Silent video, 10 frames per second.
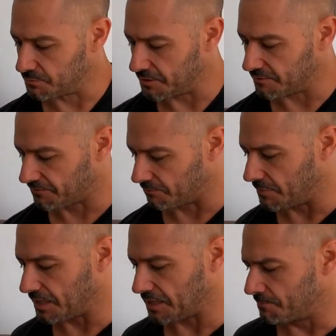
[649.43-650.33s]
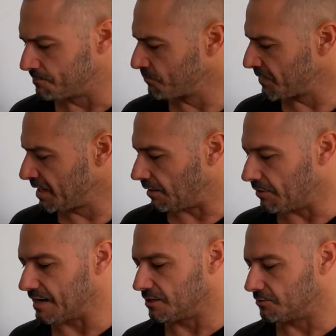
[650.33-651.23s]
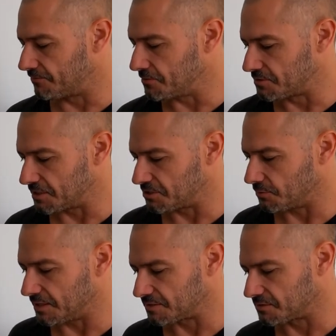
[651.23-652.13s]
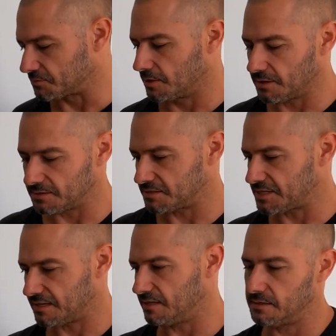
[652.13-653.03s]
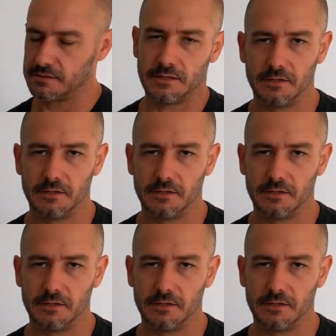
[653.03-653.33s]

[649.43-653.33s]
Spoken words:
But for me, I ran into a few situations where I just had to,